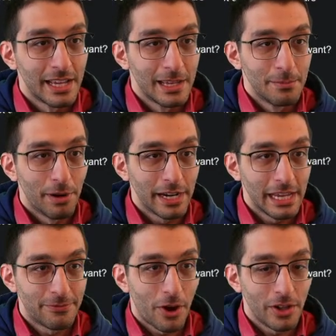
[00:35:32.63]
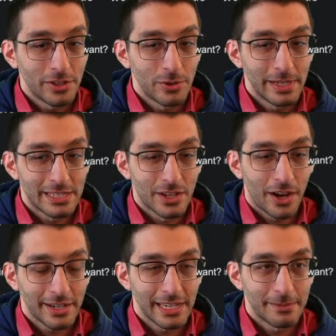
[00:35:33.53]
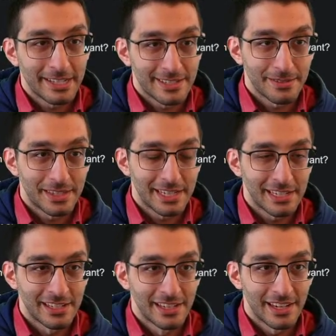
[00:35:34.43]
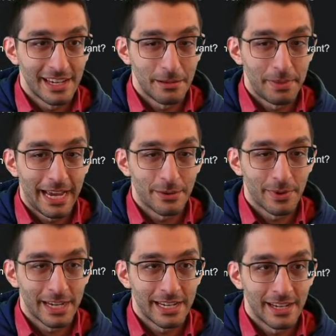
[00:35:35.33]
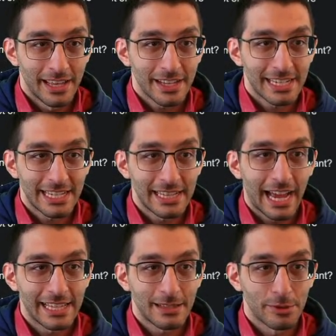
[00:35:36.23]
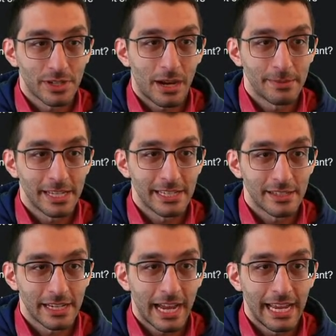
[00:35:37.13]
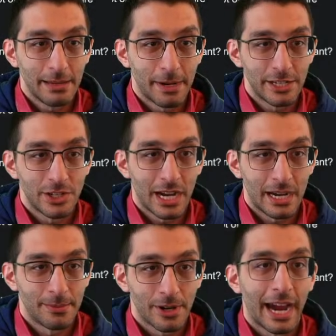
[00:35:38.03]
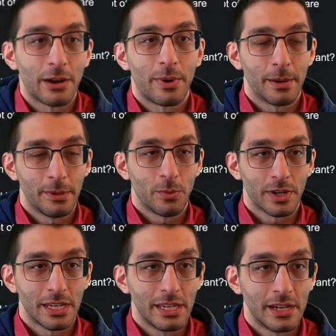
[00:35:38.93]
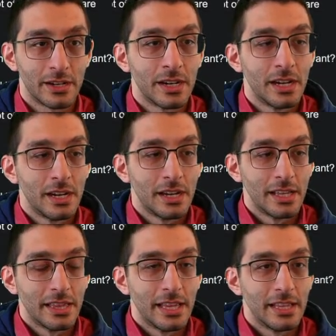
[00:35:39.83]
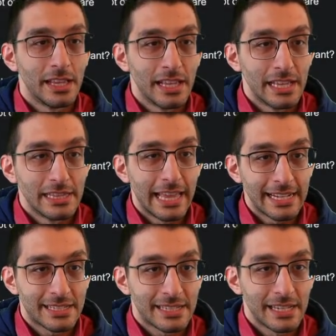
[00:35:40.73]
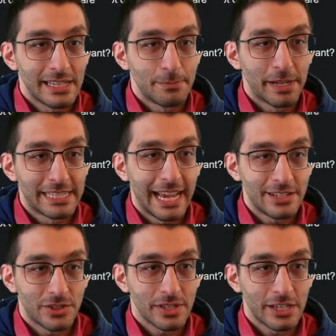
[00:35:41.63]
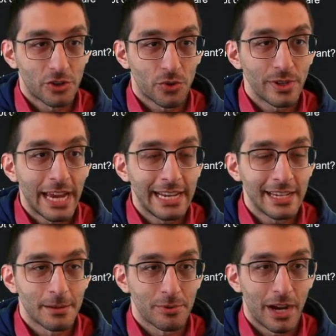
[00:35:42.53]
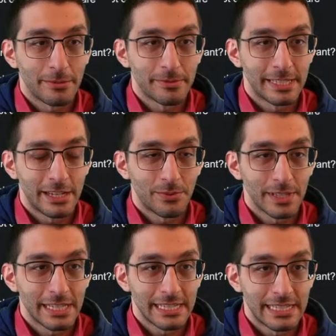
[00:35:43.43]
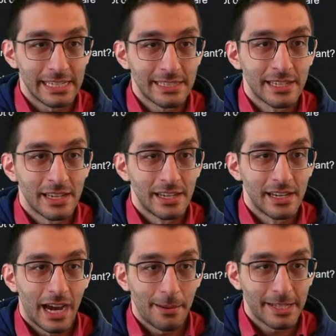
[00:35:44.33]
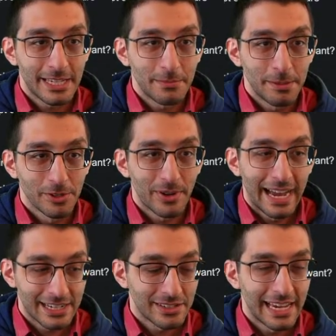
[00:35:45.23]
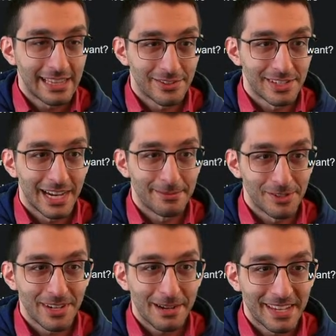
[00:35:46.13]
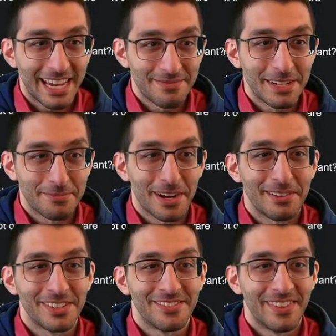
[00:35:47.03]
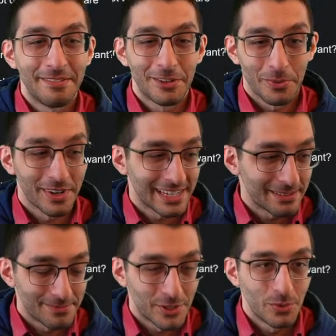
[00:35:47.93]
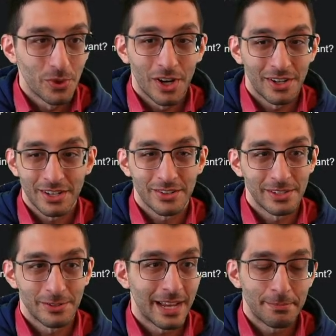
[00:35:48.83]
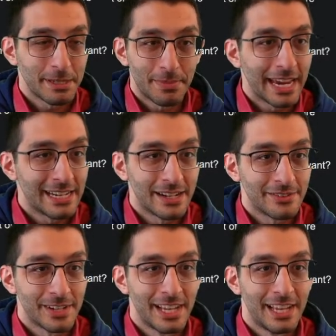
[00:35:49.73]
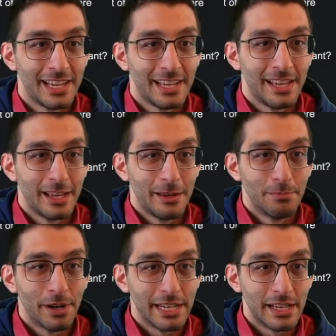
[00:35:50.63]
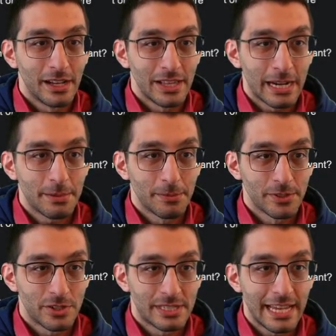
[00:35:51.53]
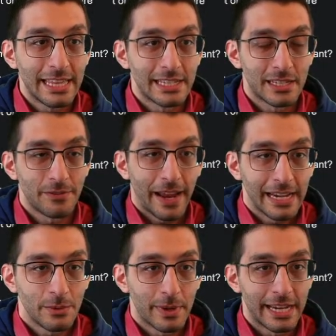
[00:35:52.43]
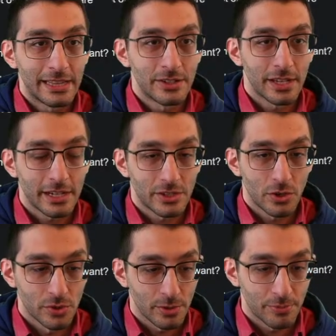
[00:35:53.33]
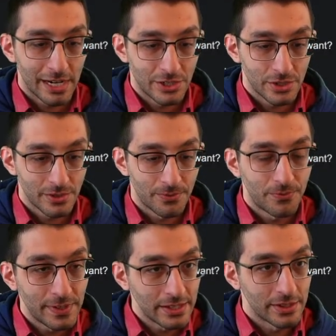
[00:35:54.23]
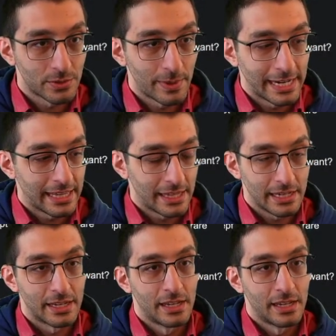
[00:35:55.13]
But if all you're doing is talking about something in a bad way, and like I said, I think the most common thing is like, I hate my job, or I don't want to be working here. That's potentially creating a problem that didn't really exist. I'm not saying people don't actually hate their jobs. Your job can be a problem. Maybe you're working too long or you're not being paid enough. But a lot of people just say this stuff anyway, and there's like a social pressure to feel this way, I think.